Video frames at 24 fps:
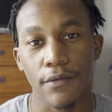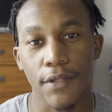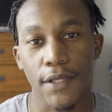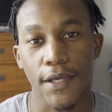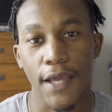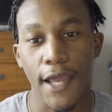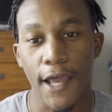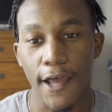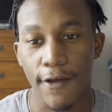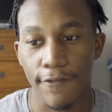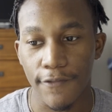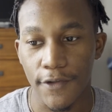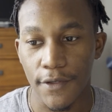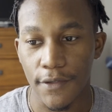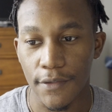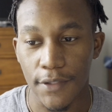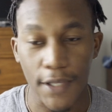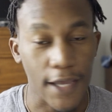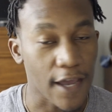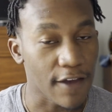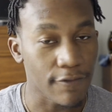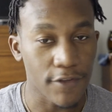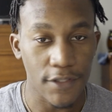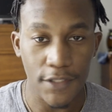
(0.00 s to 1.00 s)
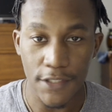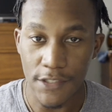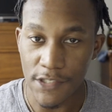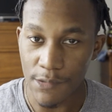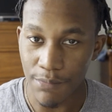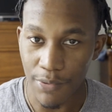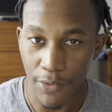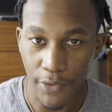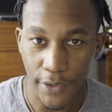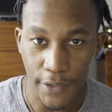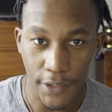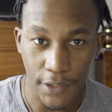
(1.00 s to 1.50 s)
They haven't
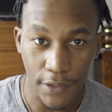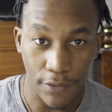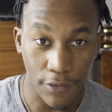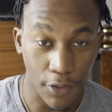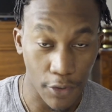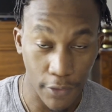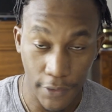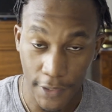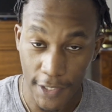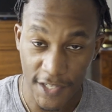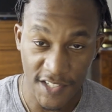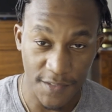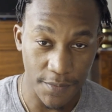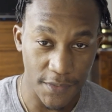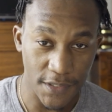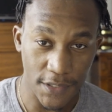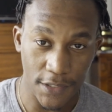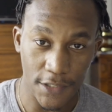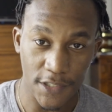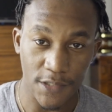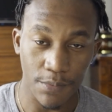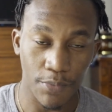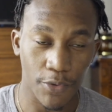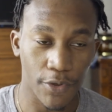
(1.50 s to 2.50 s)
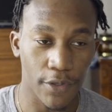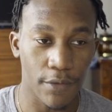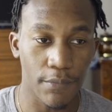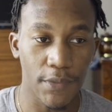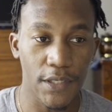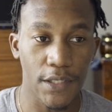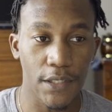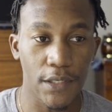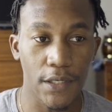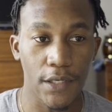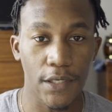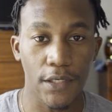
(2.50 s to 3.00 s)
disappointed. No announcement's disappointed me
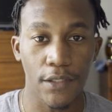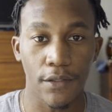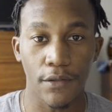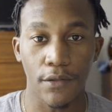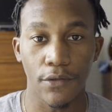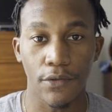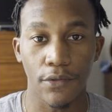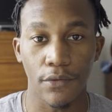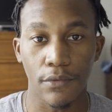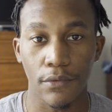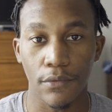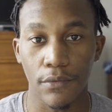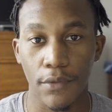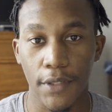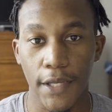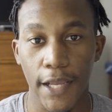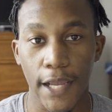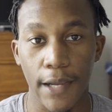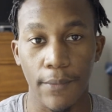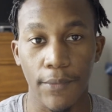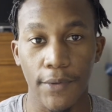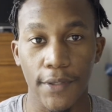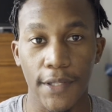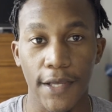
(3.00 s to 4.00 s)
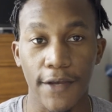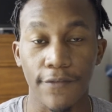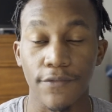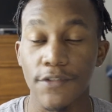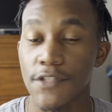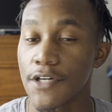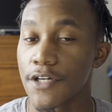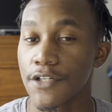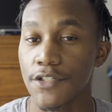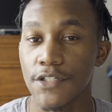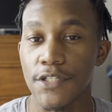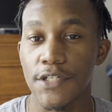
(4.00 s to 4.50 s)
yet. No camera that I've
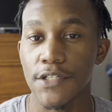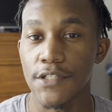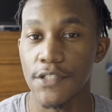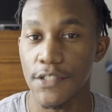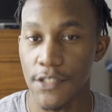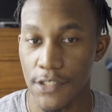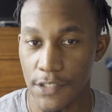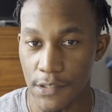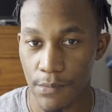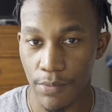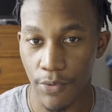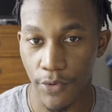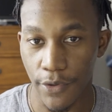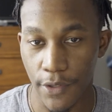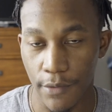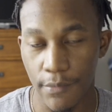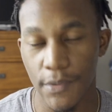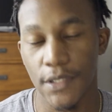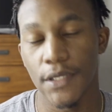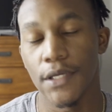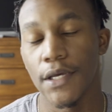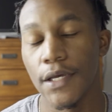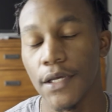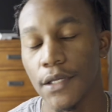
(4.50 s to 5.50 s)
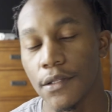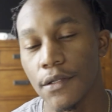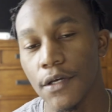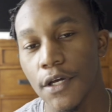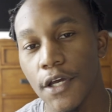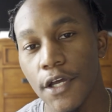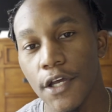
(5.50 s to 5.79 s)
touched has disappointed me yet.